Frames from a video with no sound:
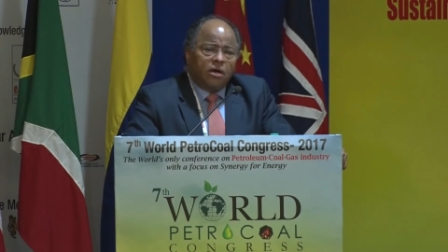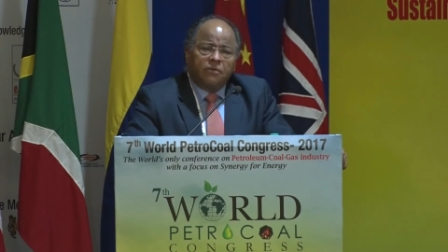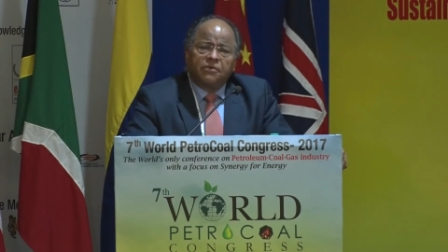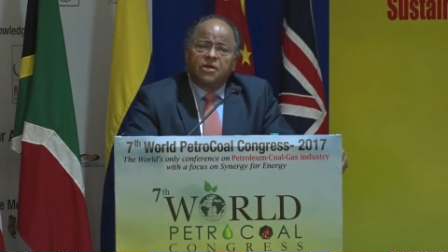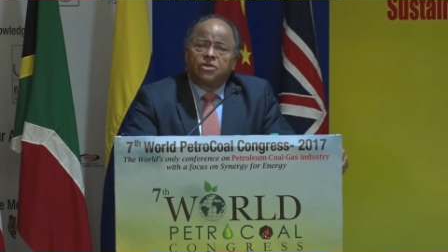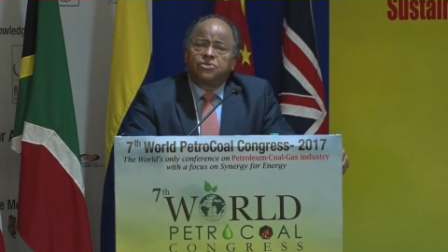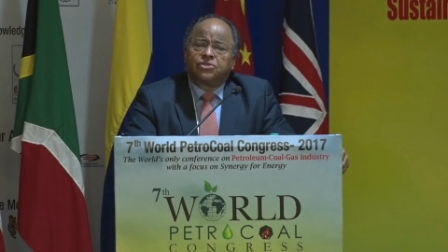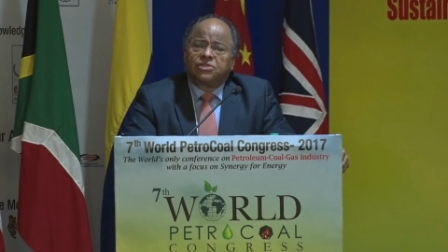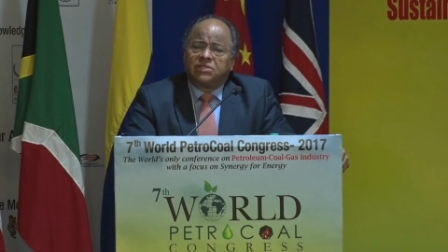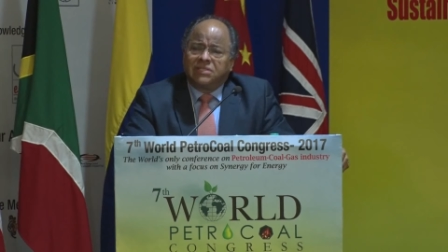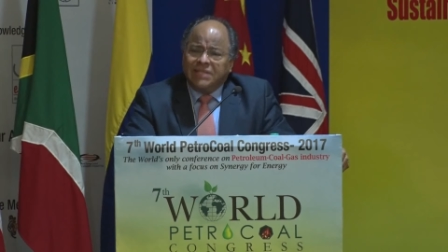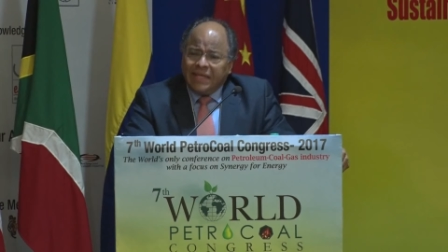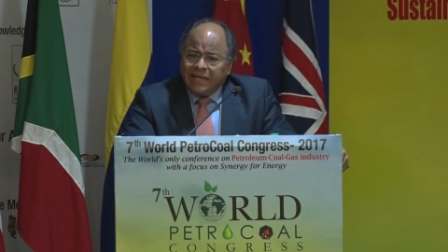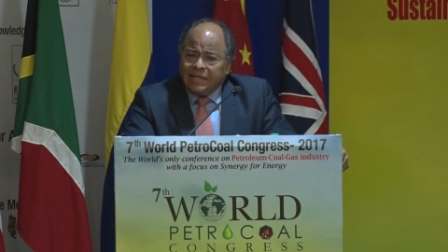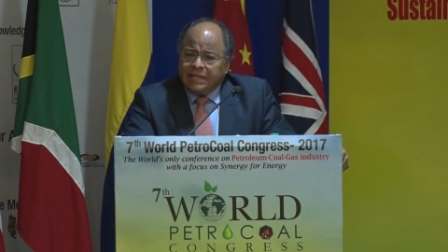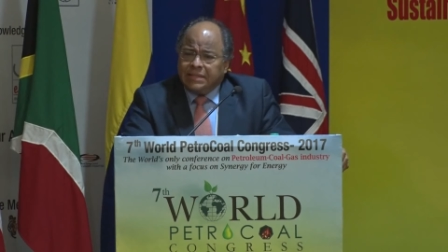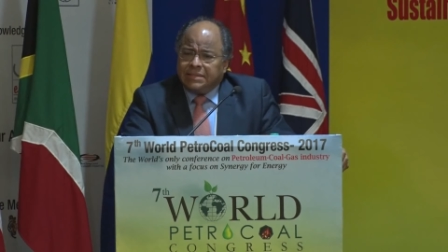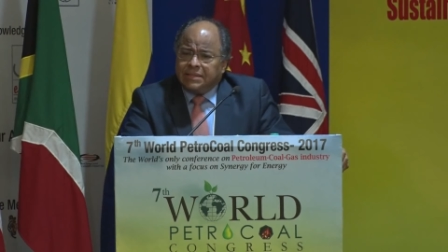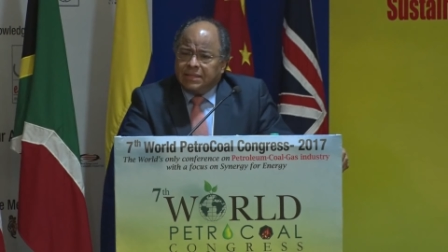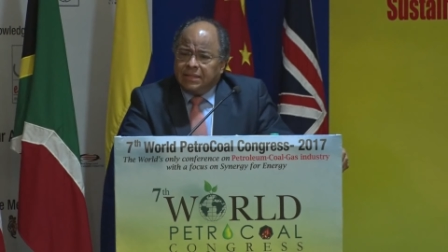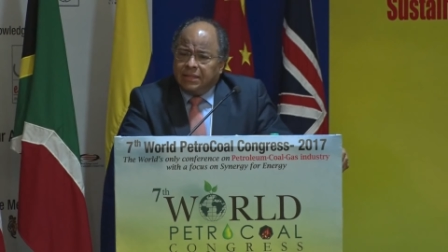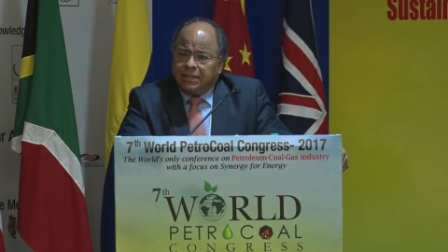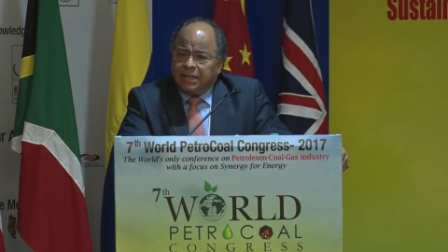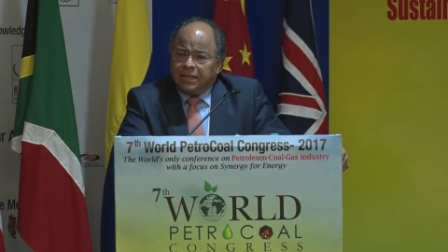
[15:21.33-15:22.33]
lot of
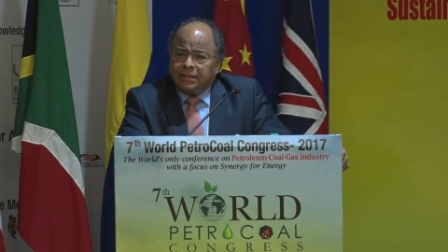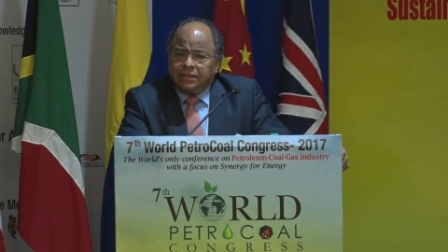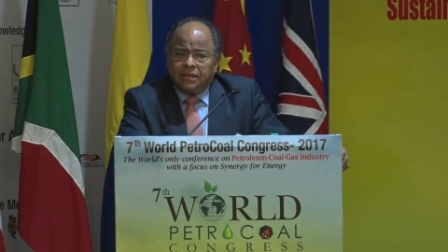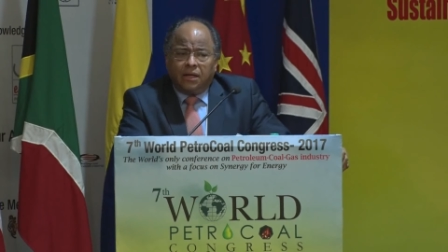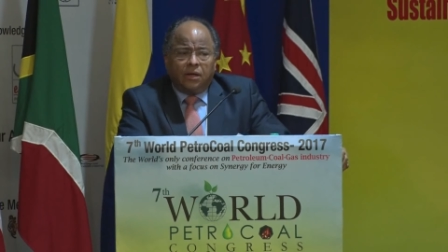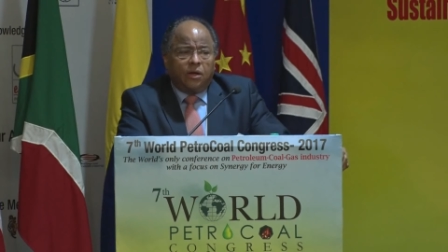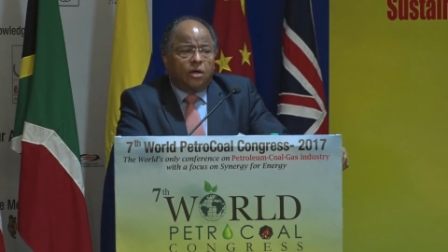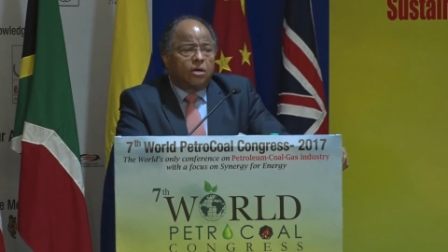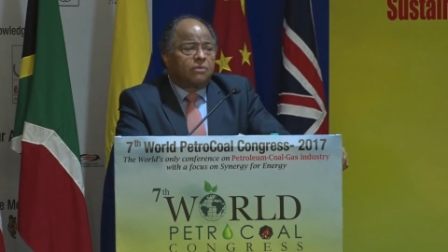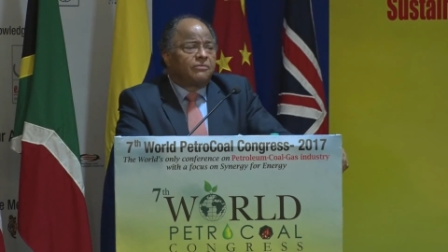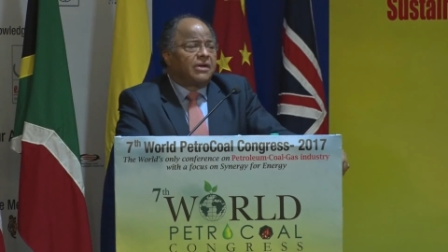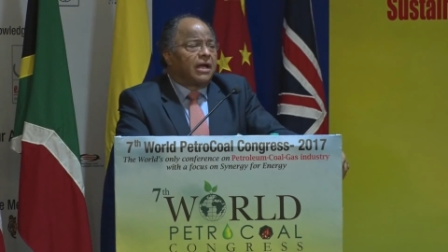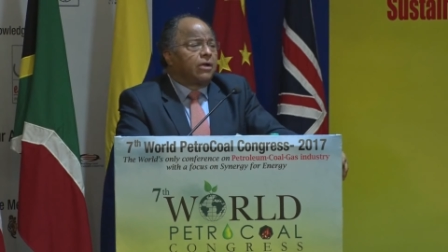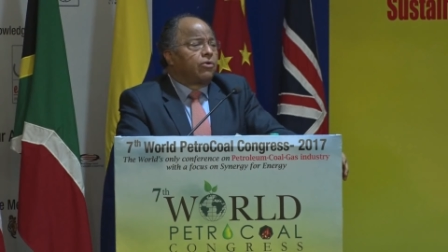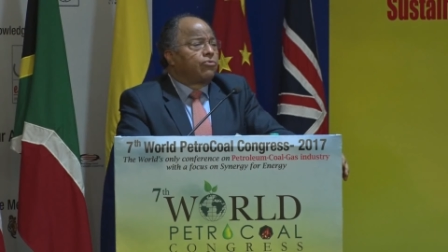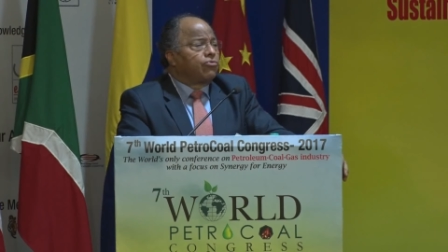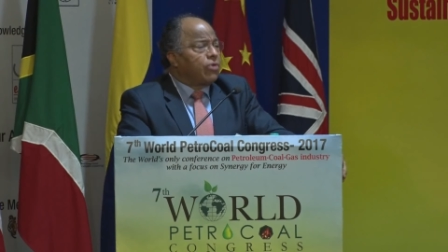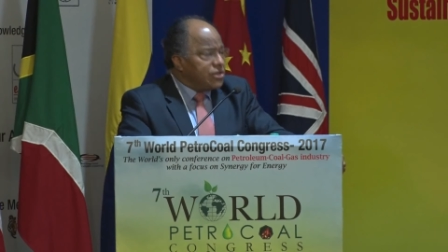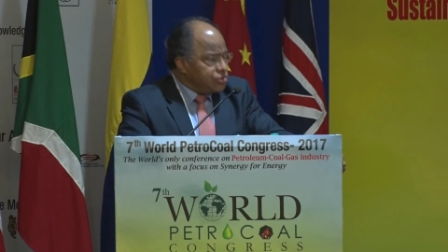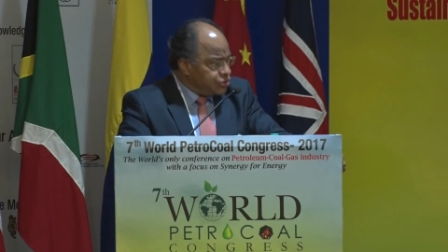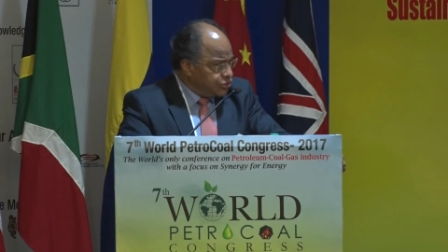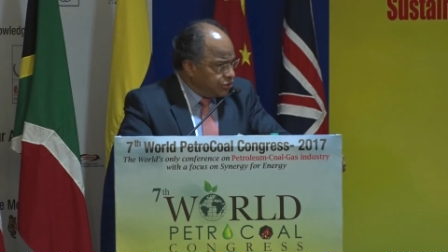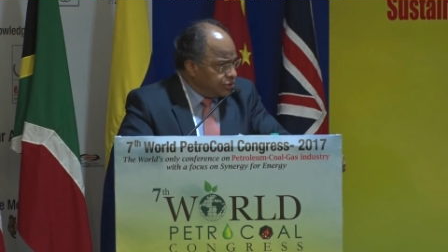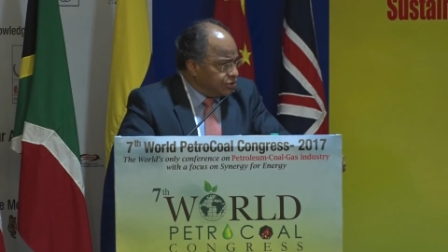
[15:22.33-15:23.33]
hostility and a lot of
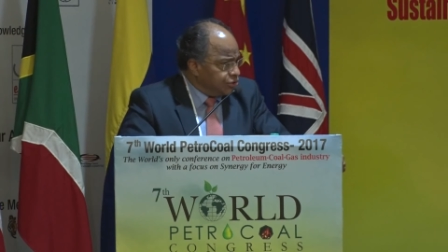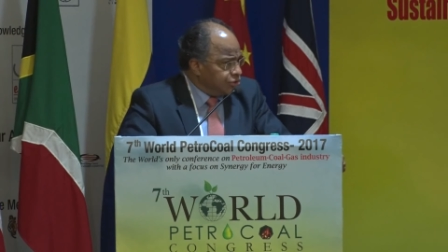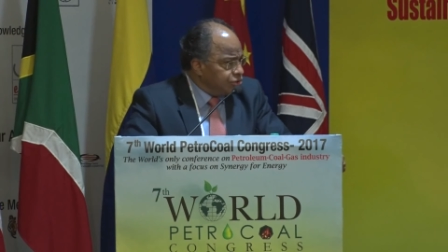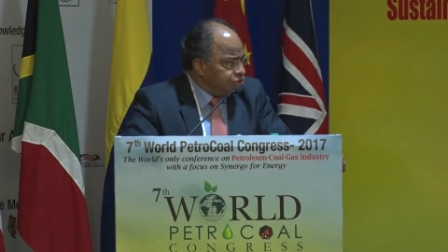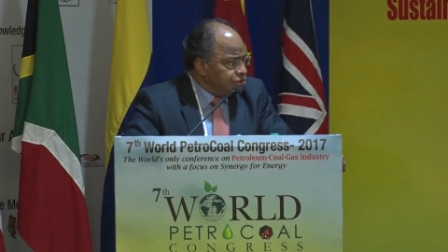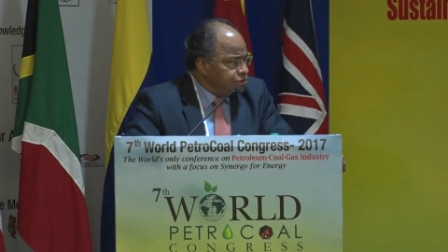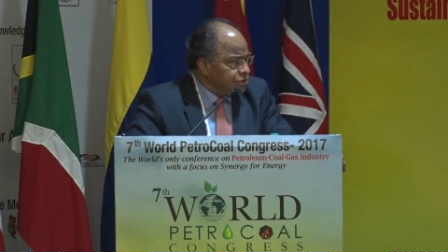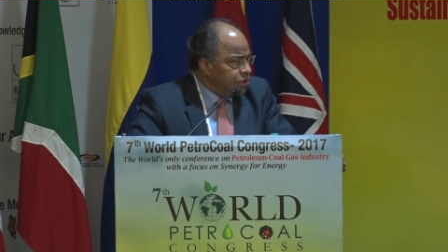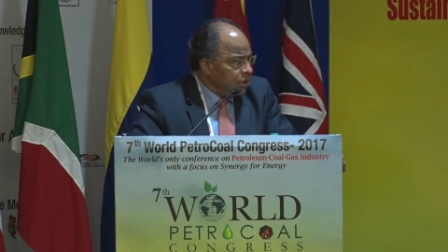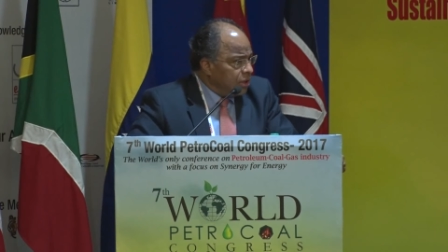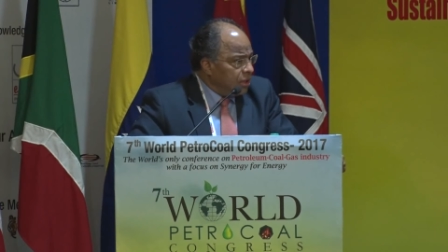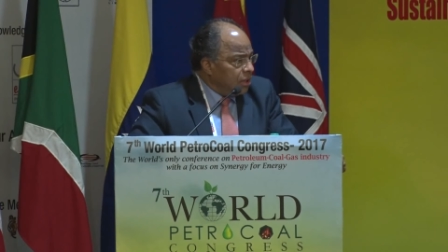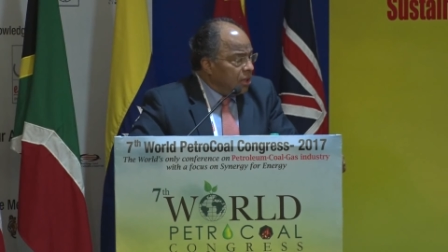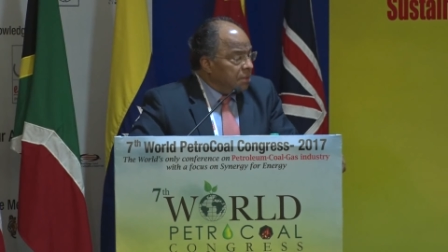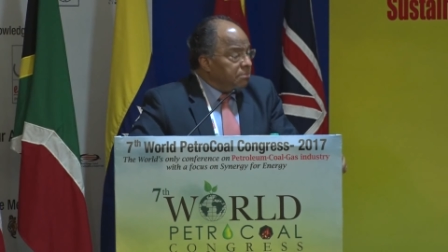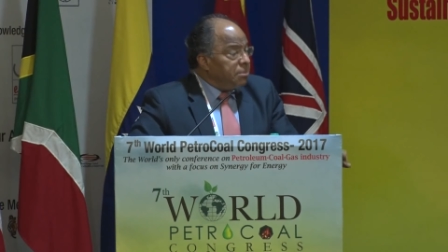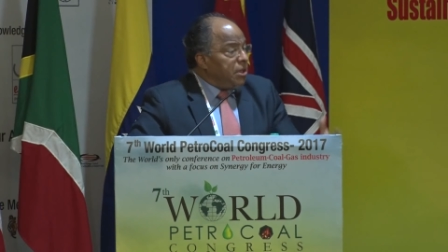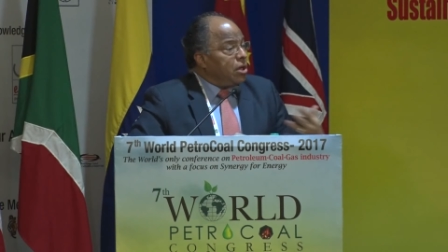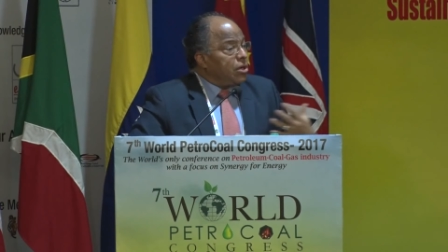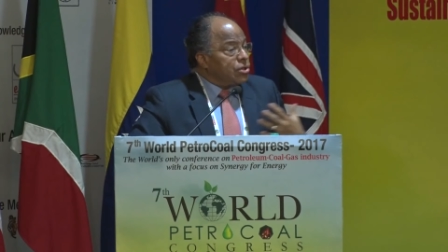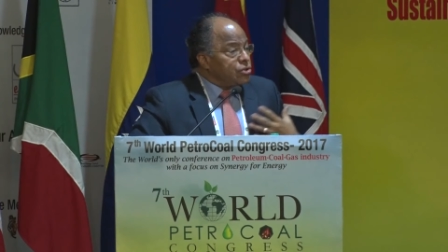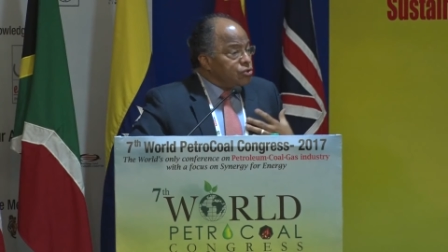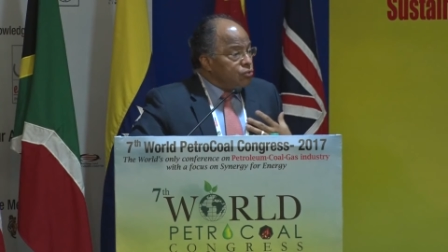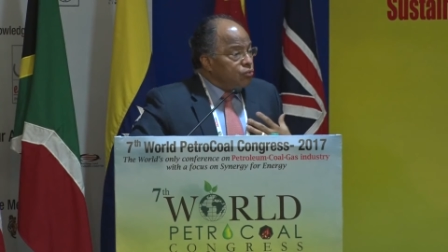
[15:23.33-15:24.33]
aggressions
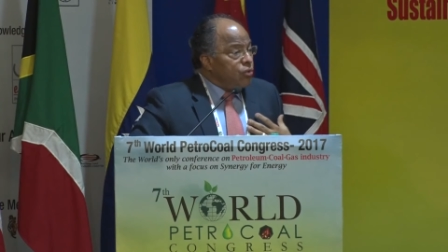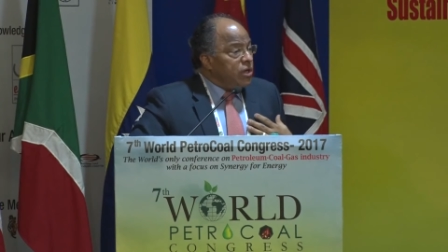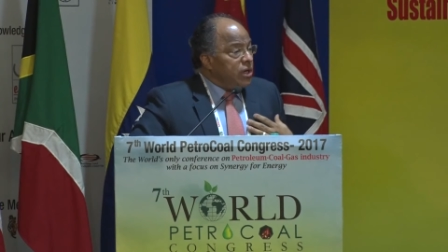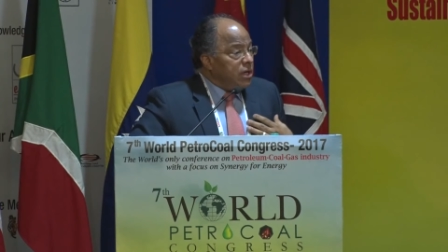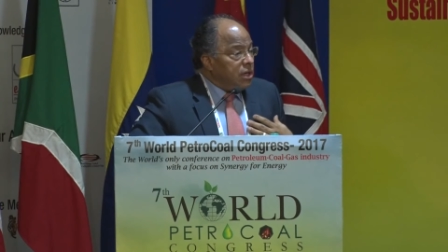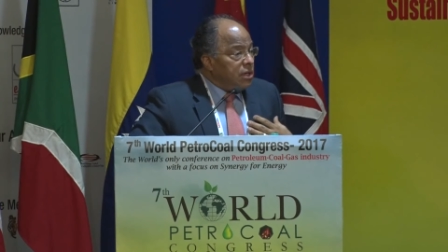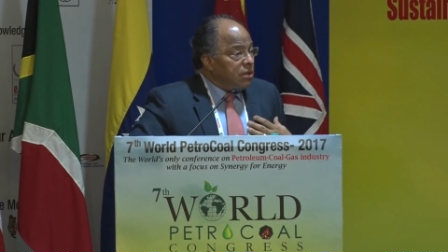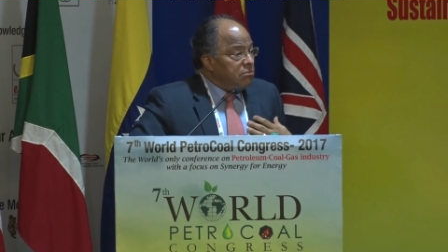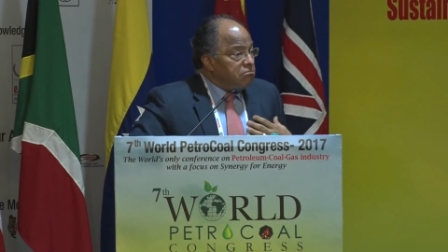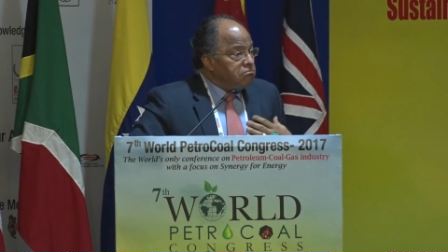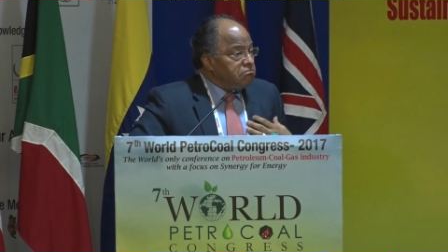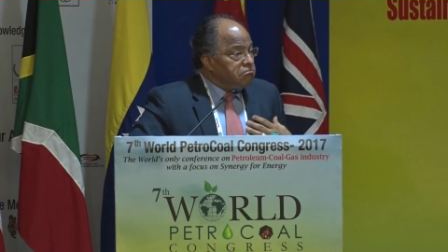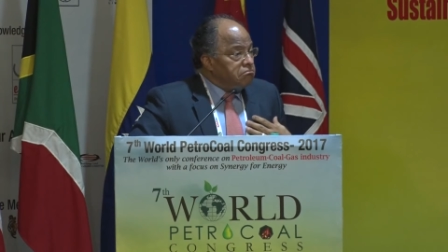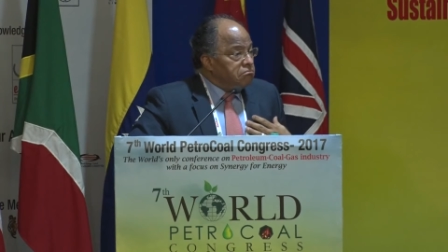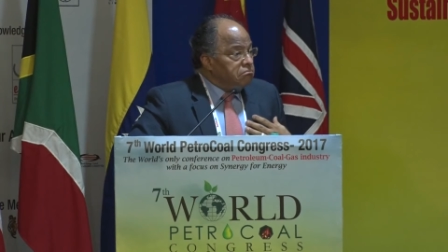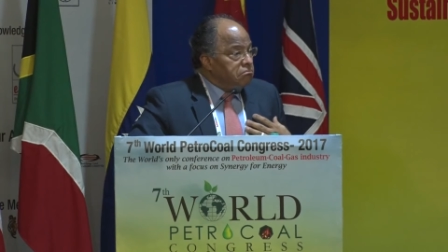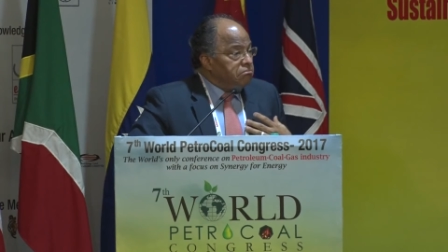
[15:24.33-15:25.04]
because we